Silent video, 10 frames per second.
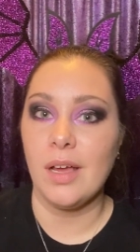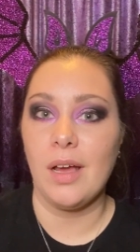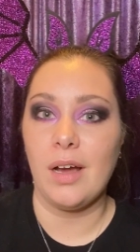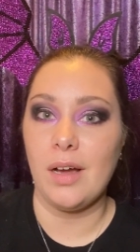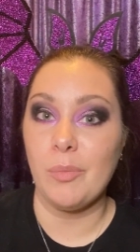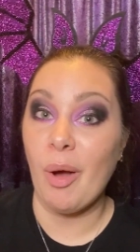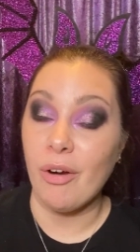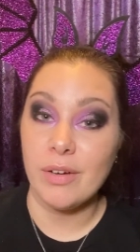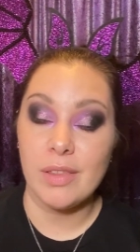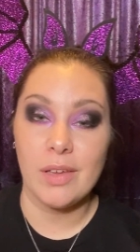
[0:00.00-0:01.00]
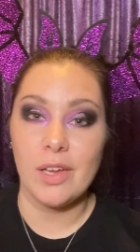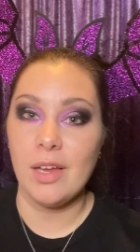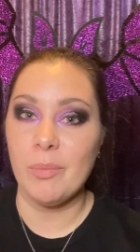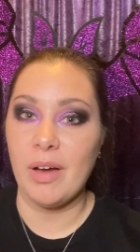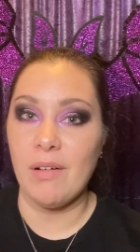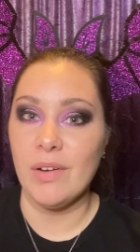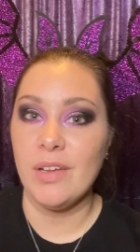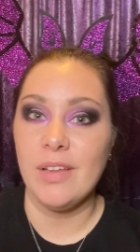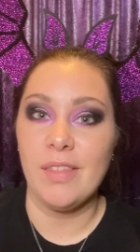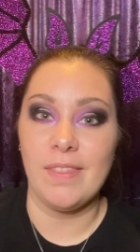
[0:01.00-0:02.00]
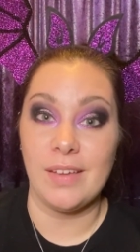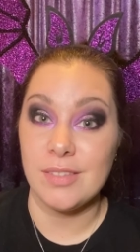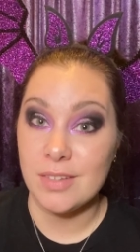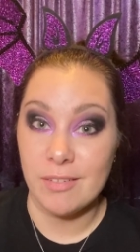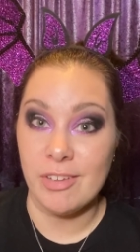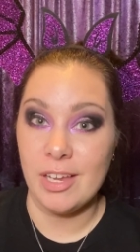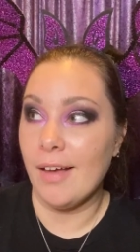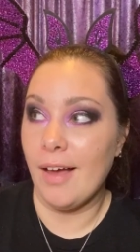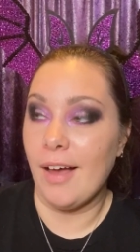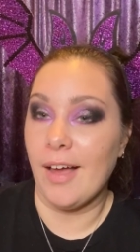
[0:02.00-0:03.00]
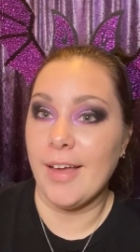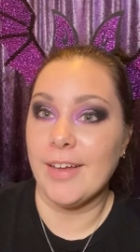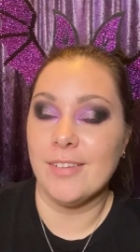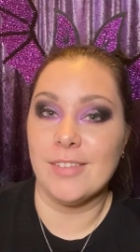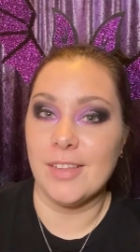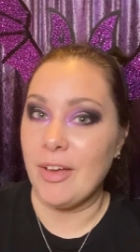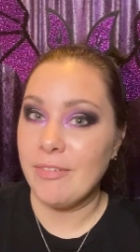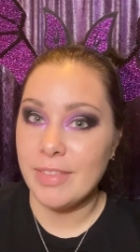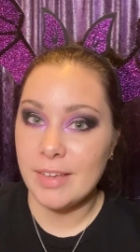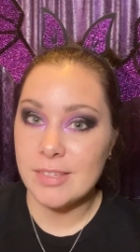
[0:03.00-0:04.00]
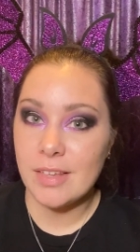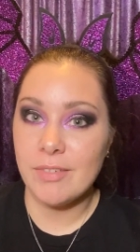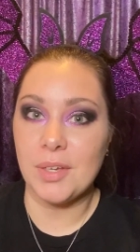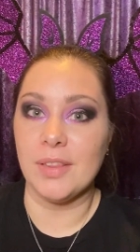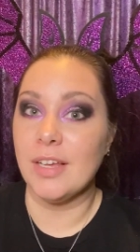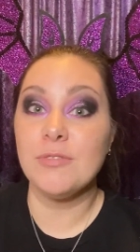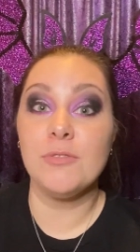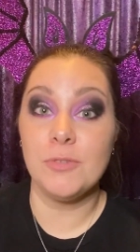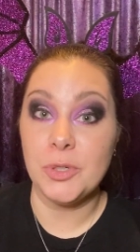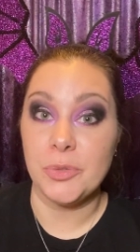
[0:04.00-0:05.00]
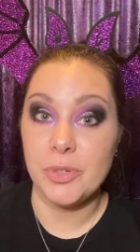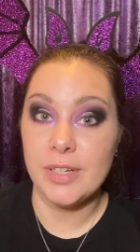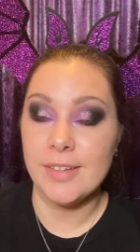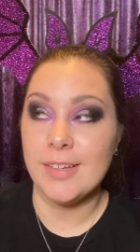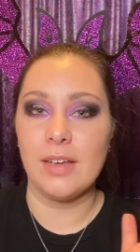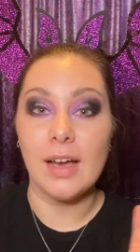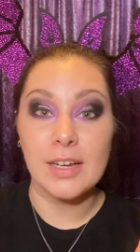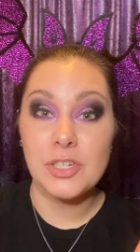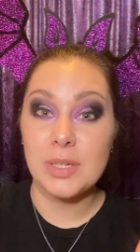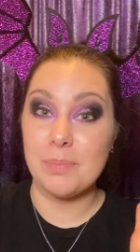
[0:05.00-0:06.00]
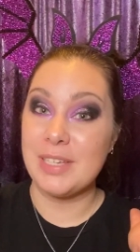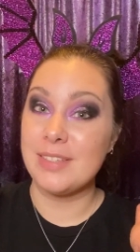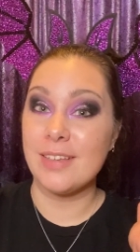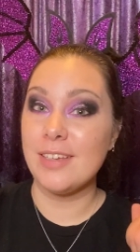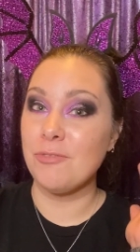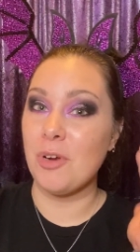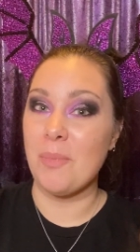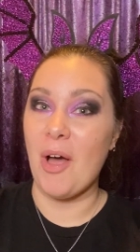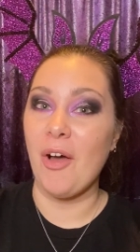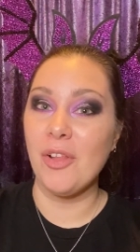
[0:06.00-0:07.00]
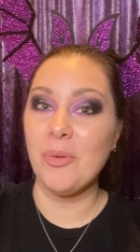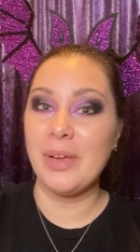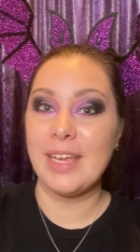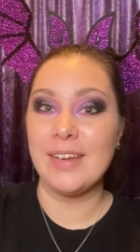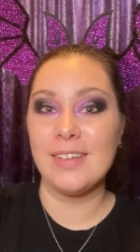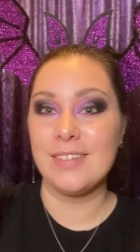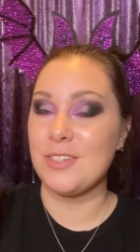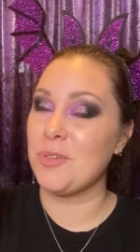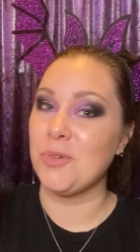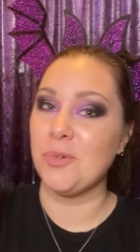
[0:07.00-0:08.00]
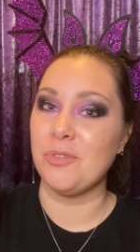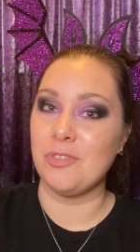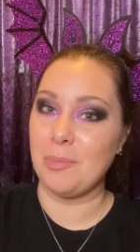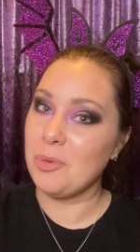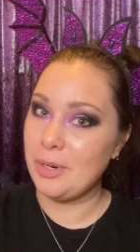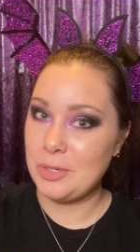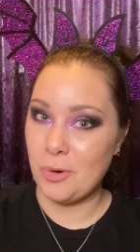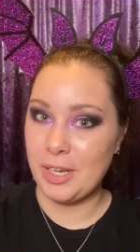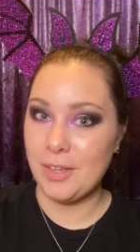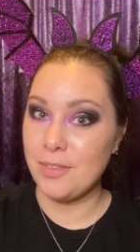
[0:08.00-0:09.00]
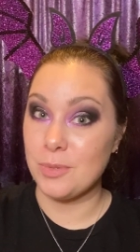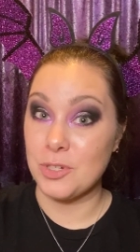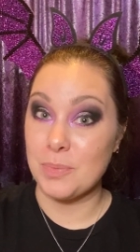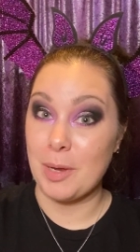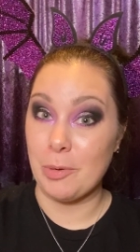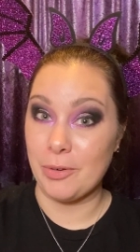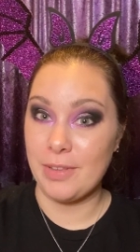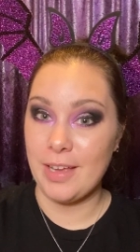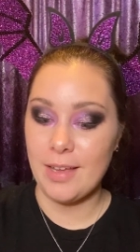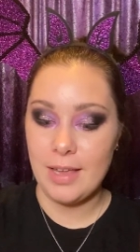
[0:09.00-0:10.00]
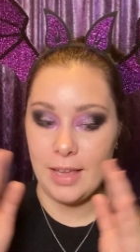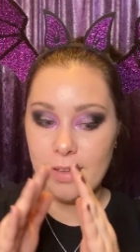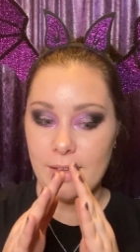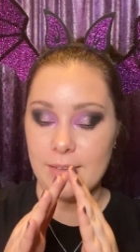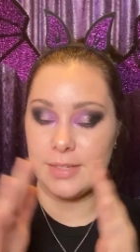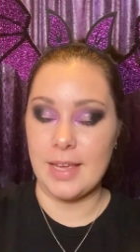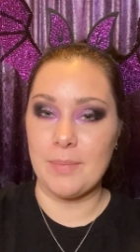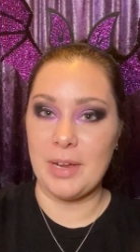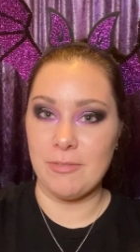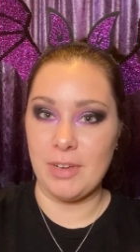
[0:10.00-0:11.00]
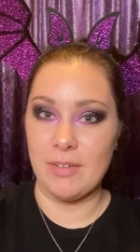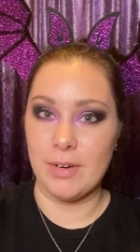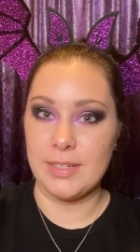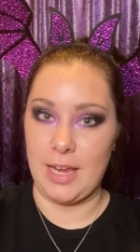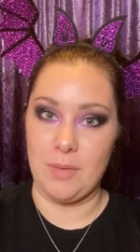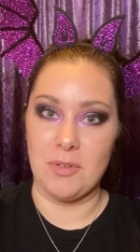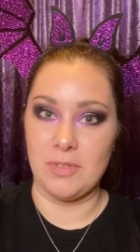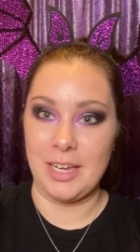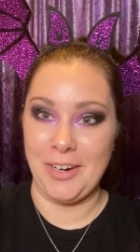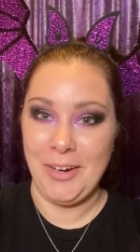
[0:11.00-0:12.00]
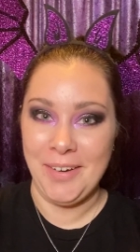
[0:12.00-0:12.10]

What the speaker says: I'm already thinking about Thanksgiving. I love Thanksgiving. I love food. Actually, basically from Halloween to February 20th, which is my birthday, is like my favorite time of year.